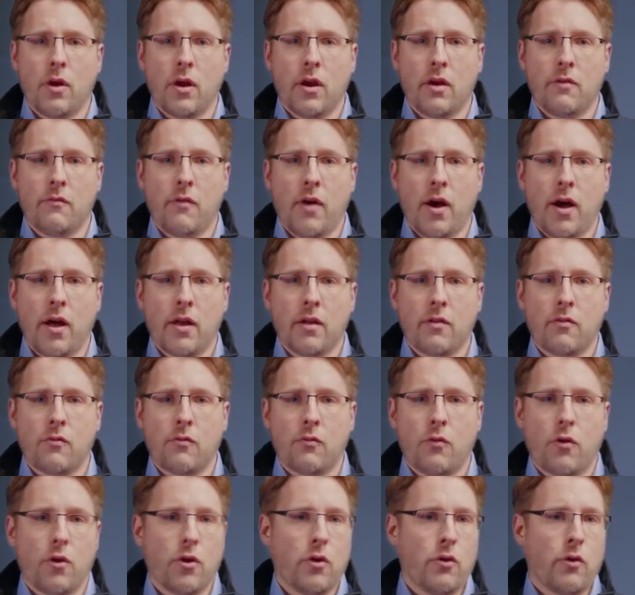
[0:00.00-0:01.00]
in advance
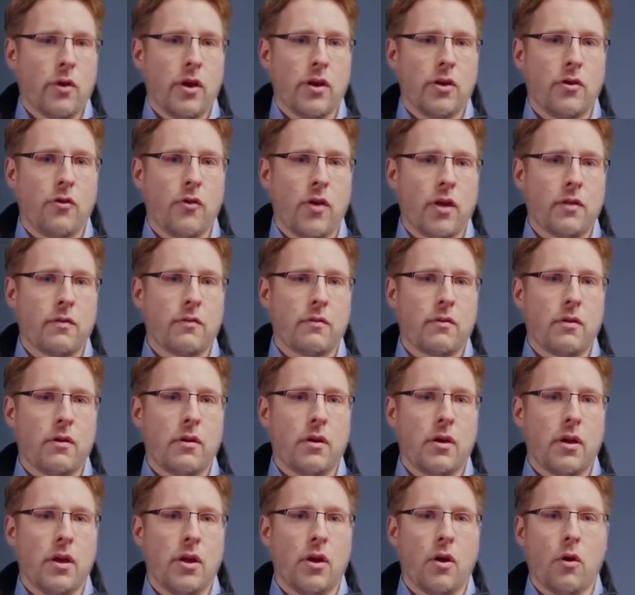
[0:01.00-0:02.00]
for your interest
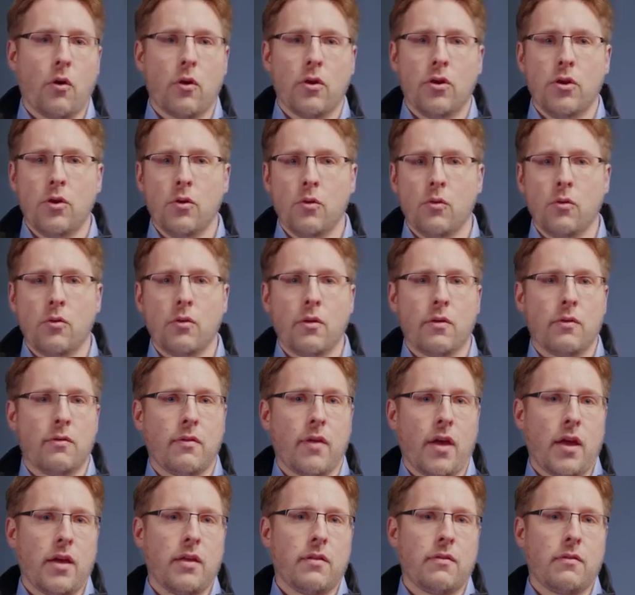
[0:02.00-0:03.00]
in our new
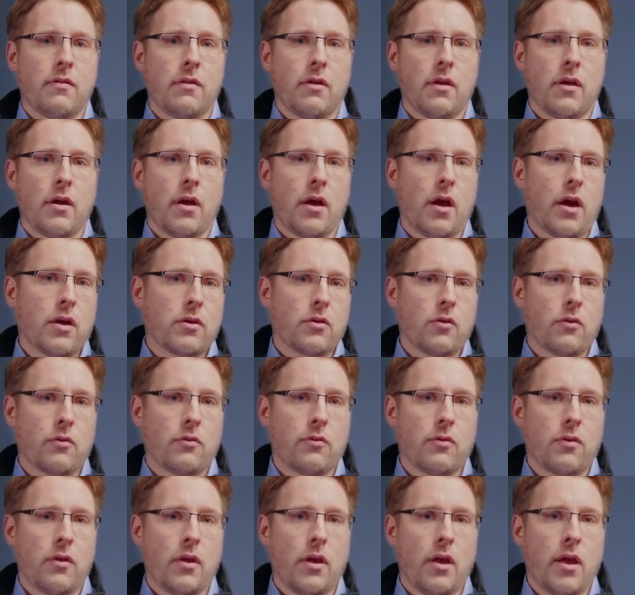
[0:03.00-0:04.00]
ZEISS
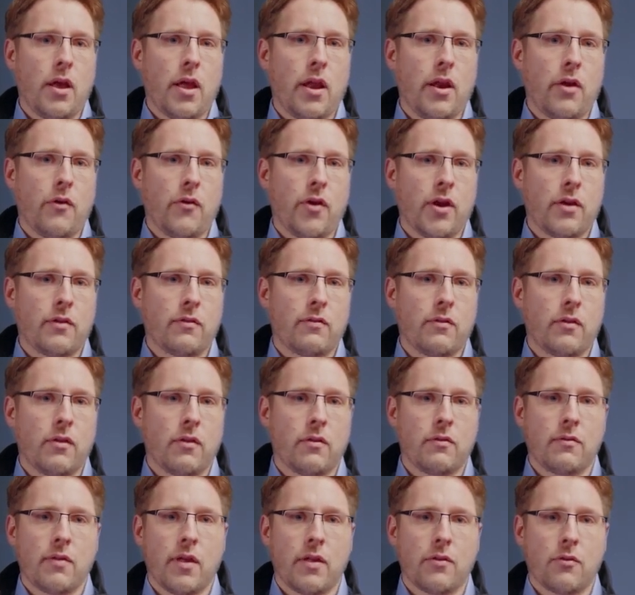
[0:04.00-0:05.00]
ATOS LRX
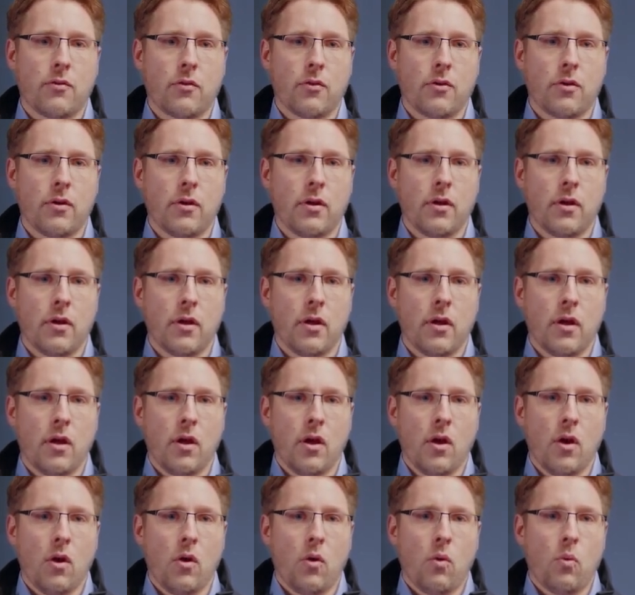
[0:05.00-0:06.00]
sensor.
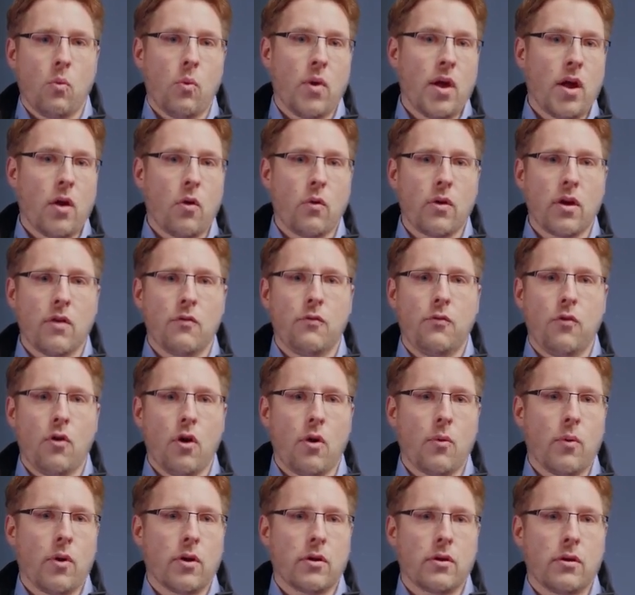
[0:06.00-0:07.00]
We are looking
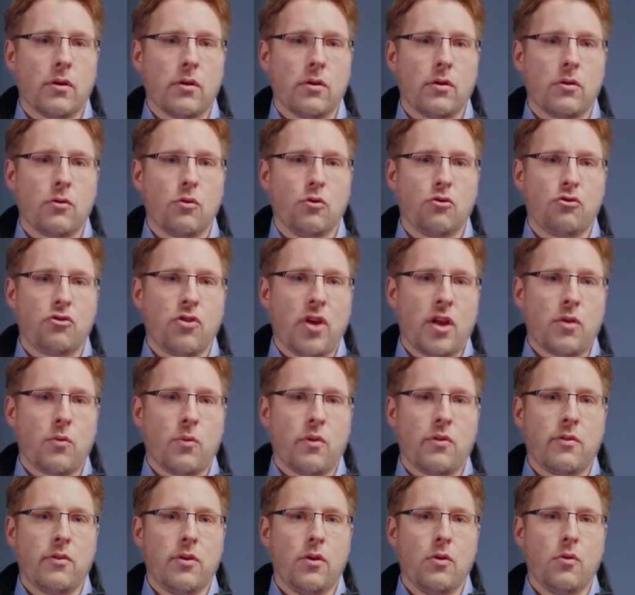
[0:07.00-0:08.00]
forward to chat
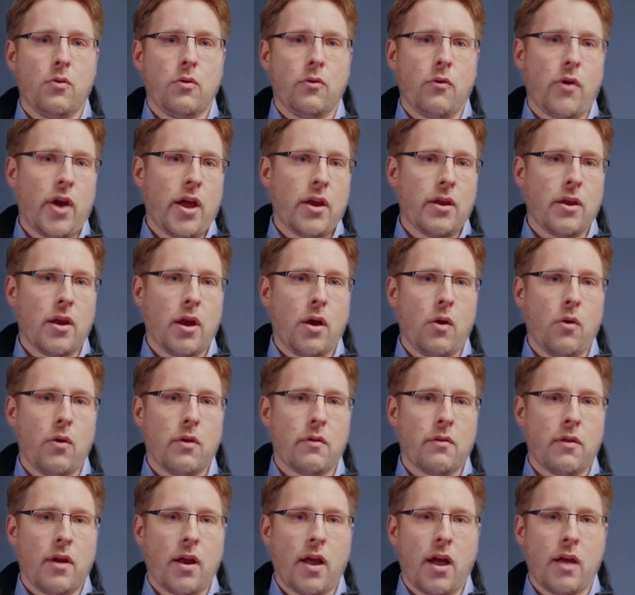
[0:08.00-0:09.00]
with you right now in
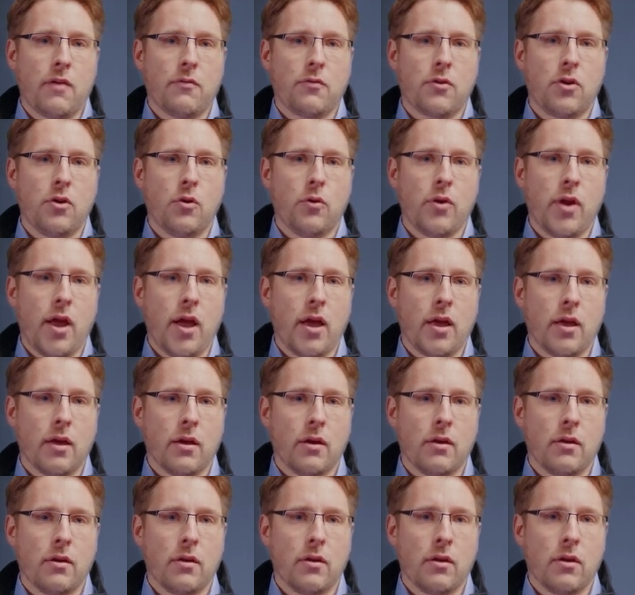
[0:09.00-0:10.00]
the live Q&A.
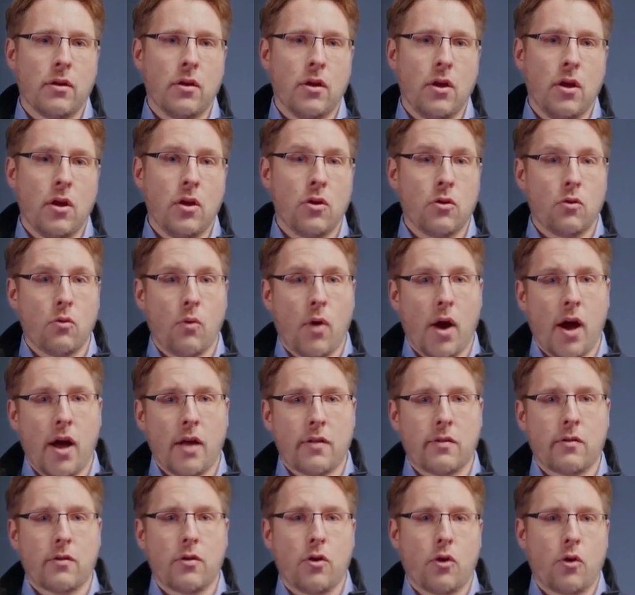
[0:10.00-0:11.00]
To
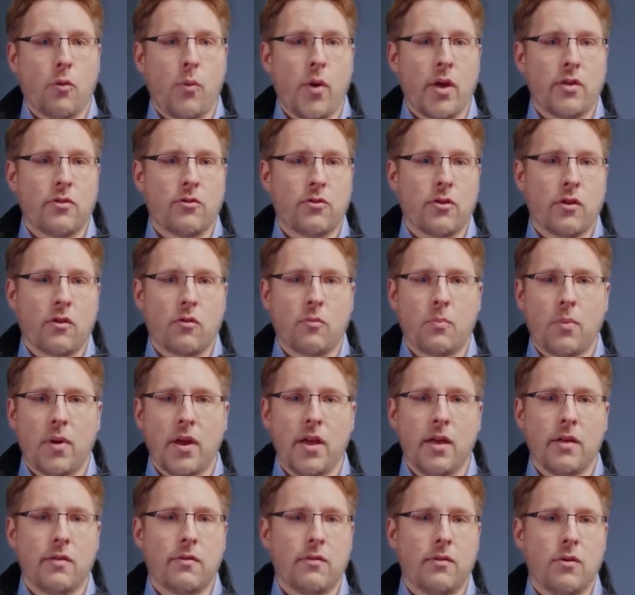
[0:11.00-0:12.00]
ask your questions,
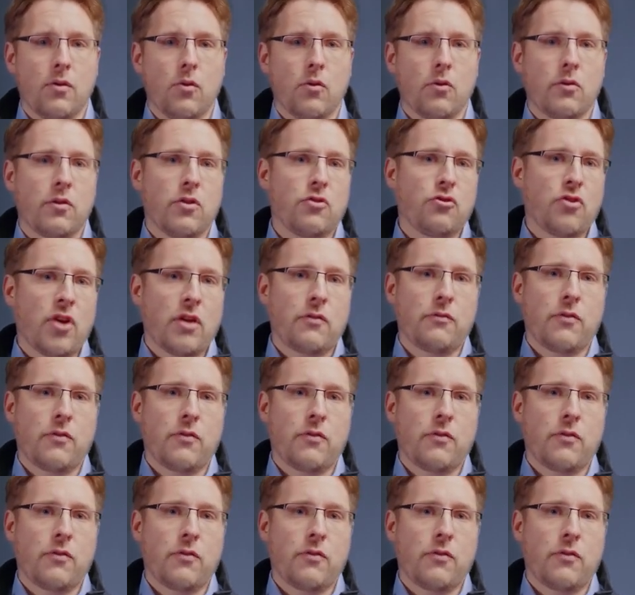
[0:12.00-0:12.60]
please use the chat